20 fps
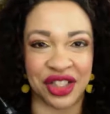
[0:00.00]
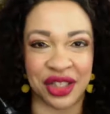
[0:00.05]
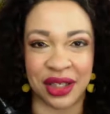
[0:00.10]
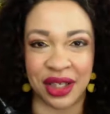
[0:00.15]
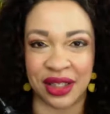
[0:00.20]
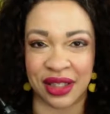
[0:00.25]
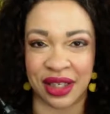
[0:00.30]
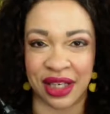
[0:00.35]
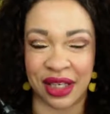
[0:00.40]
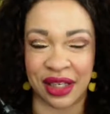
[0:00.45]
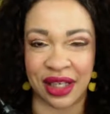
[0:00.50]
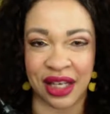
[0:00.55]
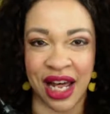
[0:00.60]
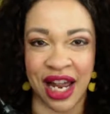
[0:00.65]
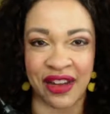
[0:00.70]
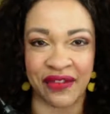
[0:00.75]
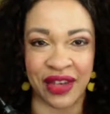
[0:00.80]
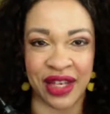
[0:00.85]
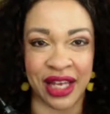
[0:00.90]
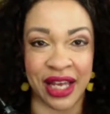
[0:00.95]
She doesn't get a
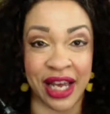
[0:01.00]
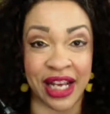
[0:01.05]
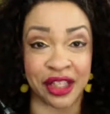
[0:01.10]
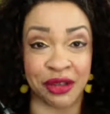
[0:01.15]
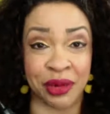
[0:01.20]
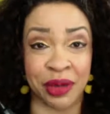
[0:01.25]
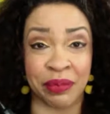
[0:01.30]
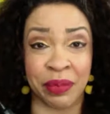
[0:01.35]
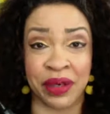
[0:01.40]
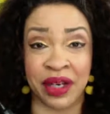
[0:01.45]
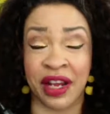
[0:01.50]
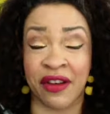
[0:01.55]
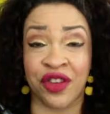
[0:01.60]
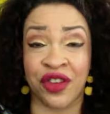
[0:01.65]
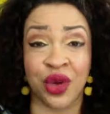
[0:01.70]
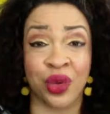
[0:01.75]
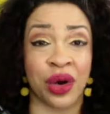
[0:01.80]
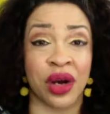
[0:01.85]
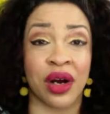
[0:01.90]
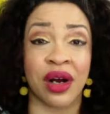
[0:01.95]
lot of engagement. But if
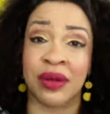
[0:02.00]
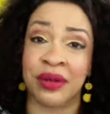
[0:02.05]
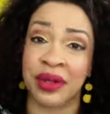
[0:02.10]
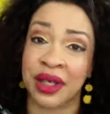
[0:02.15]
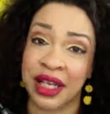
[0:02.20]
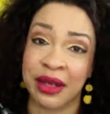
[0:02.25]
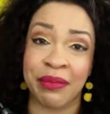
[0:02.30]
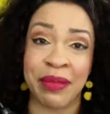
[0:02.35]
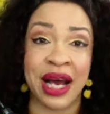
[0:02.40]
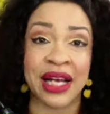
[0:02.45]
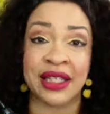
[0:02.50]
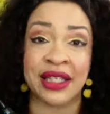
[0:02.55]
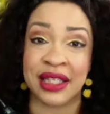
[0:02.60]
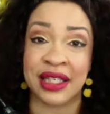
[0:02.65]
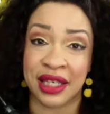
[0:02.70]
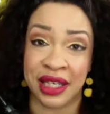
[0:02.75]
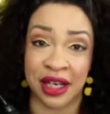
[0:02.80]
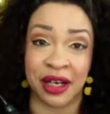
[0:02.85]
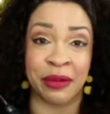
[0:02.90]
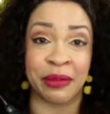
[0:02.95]
you were only in my
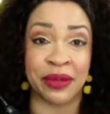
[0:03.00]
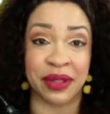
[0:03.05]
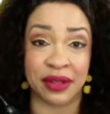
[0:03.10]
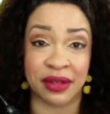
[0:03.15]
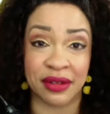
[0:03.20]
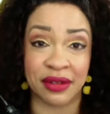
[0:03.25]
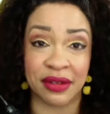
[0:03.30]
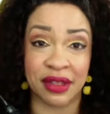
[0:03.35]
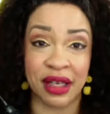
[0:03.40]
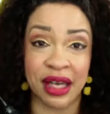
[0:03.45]
DMs,